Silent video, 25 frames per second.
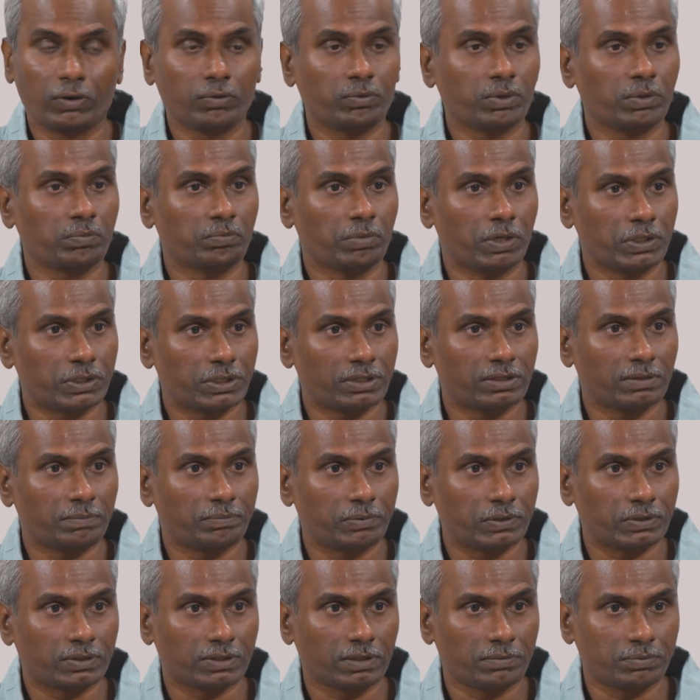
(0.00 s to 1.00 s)
we measure the
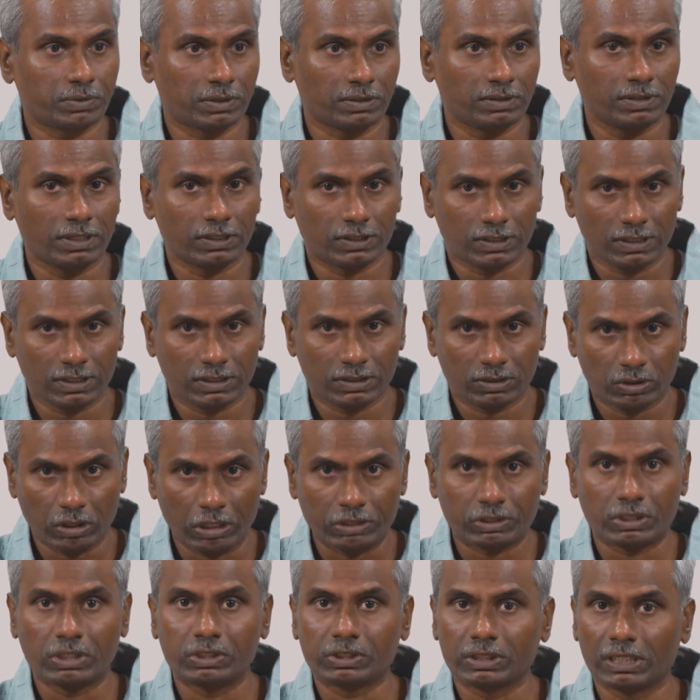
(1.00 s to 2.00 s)
perception,
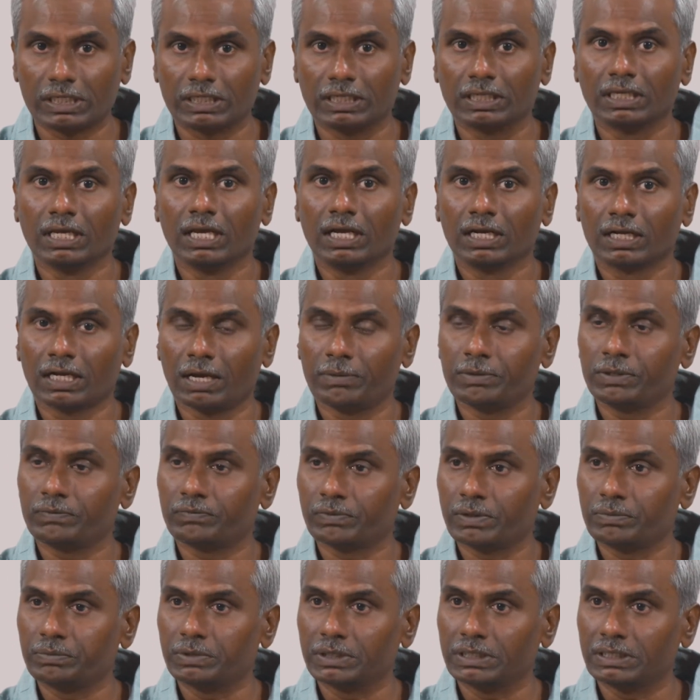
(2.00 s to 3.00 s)
essentially coming
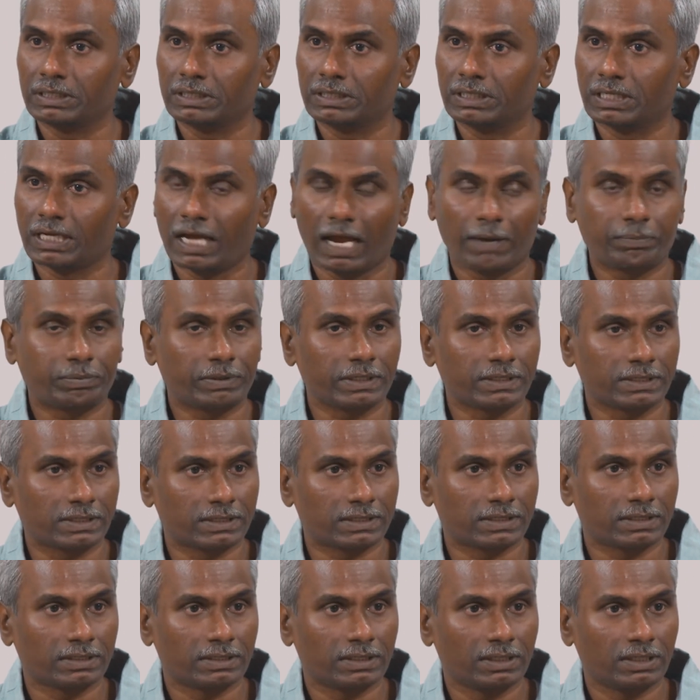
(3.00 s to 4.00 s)
from the haptics?